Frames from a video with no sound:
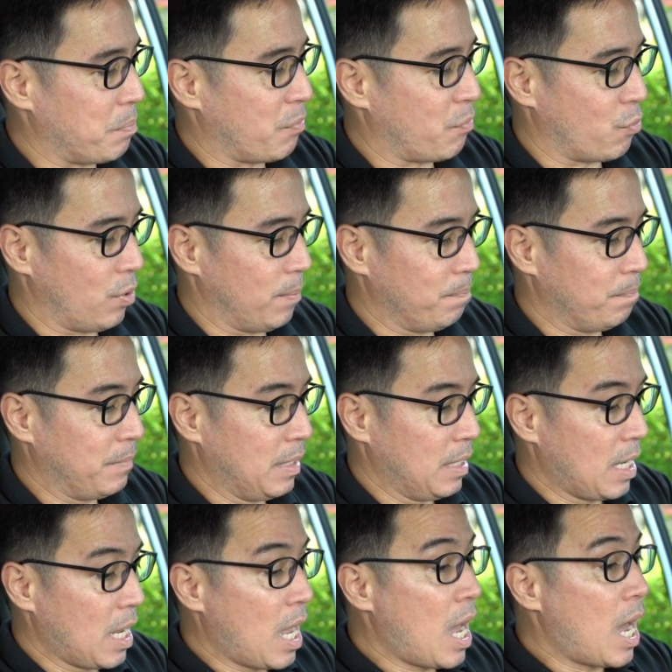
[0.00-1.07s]
before.
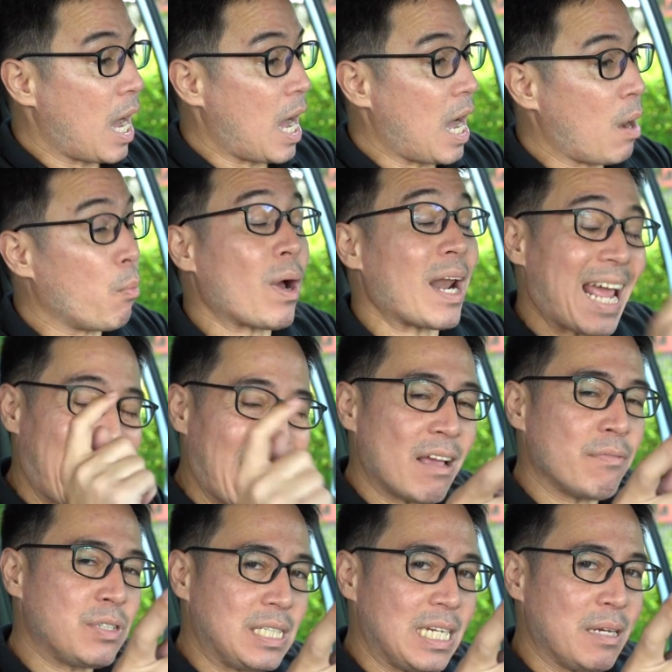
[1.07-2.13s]
What I
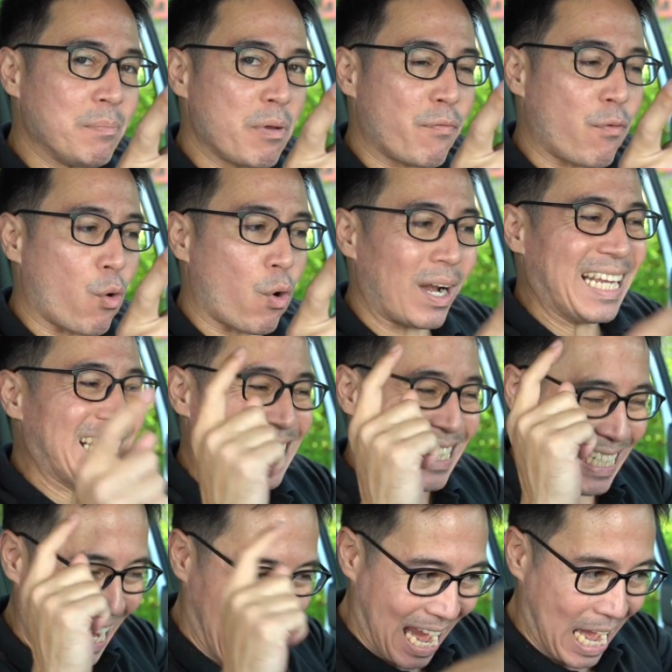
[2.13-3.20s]
have seen before is
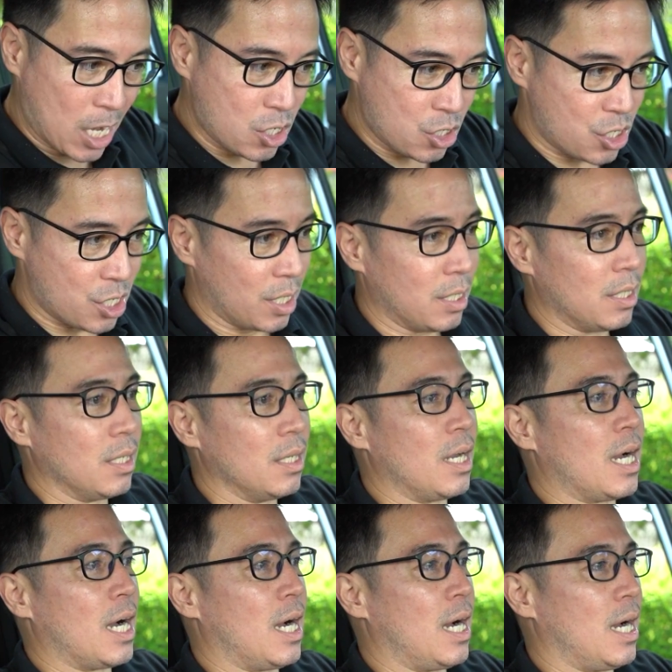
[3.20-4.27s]
the engine,
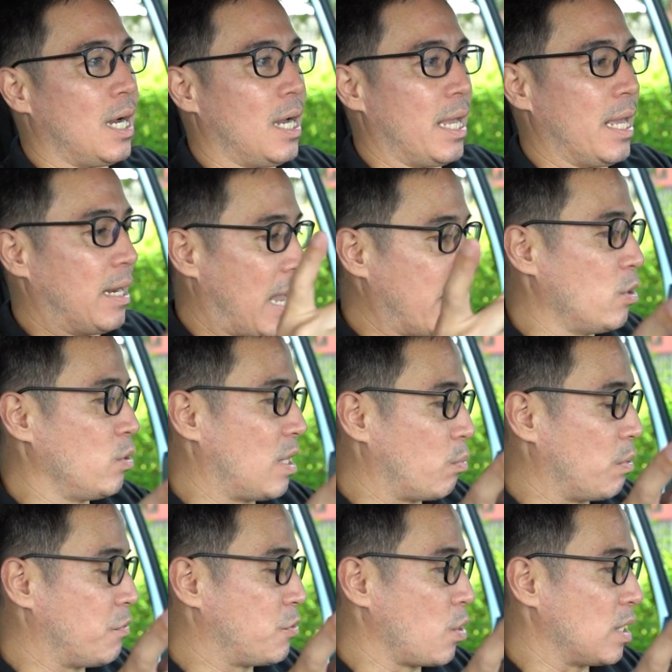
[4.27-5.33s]
and I know that
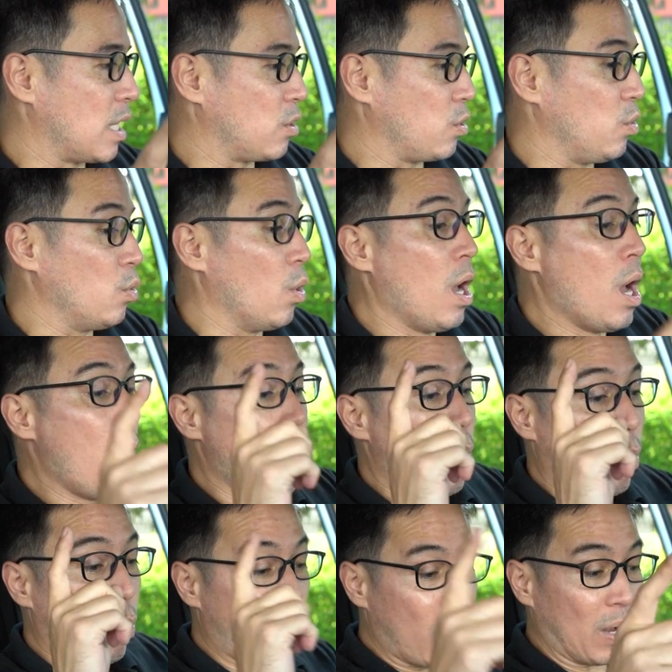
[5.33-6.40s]
we've shown that to you.
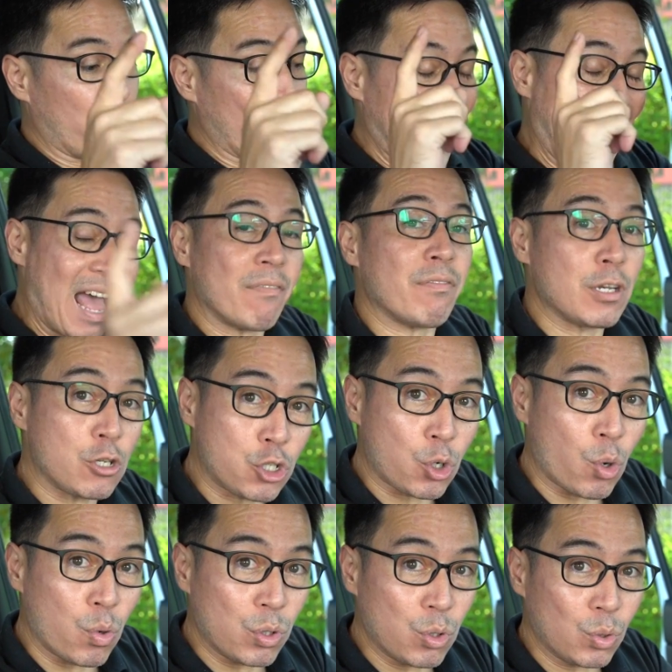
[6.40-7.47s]
What we haven't
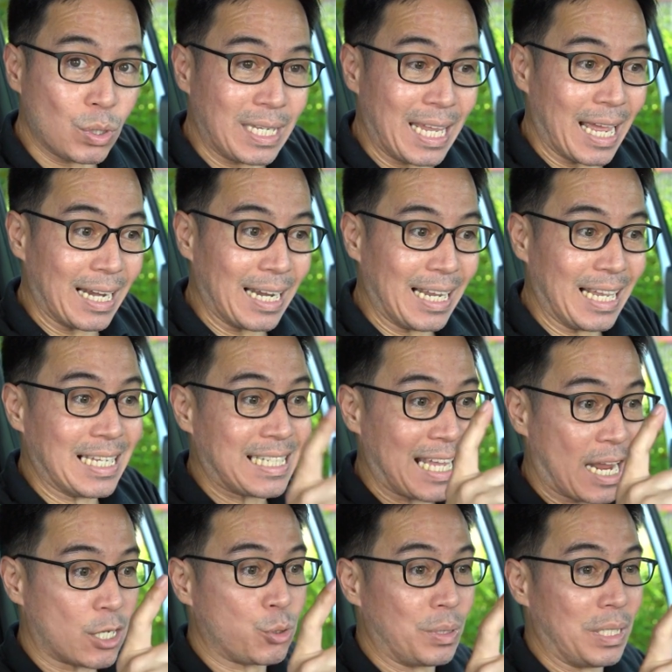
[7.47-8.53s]
shown you yet is
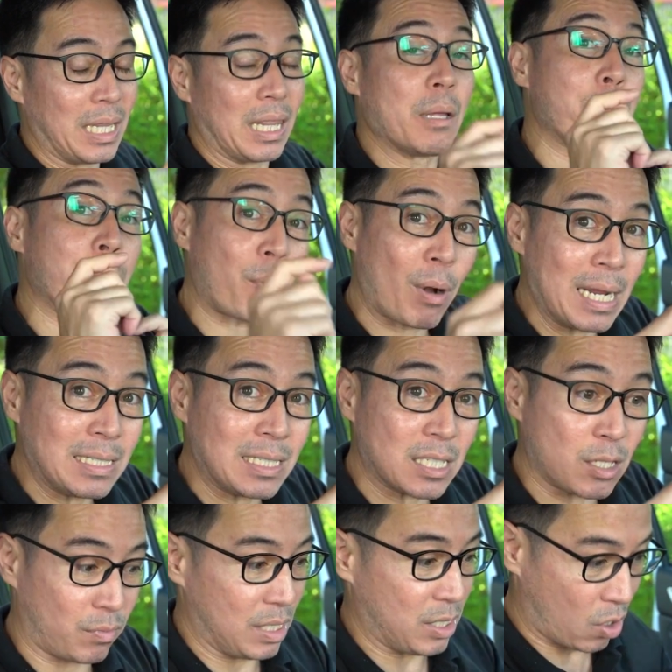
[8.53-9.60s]
actually the prices of these